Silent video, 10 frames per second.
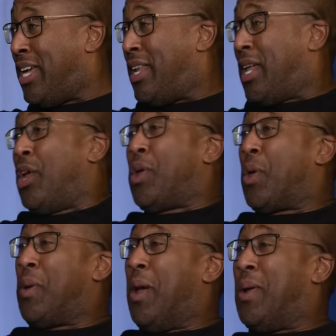That's a tough you,
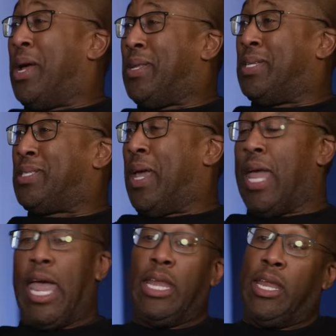You know, they, they
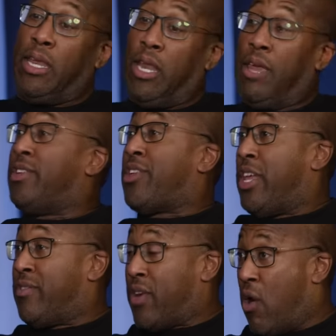say, and, and, even
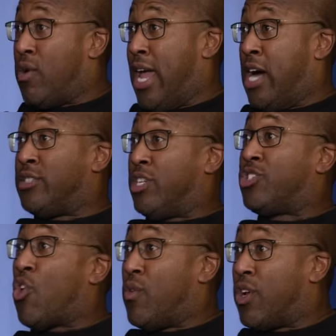Steve Kerr now to
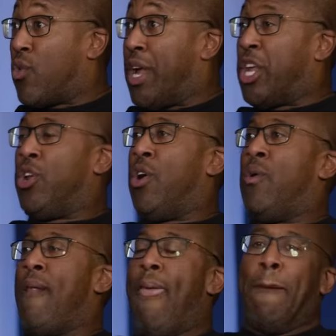yeah. degree, you
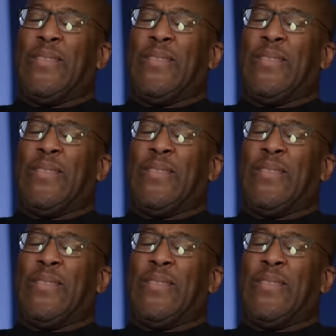know, yep.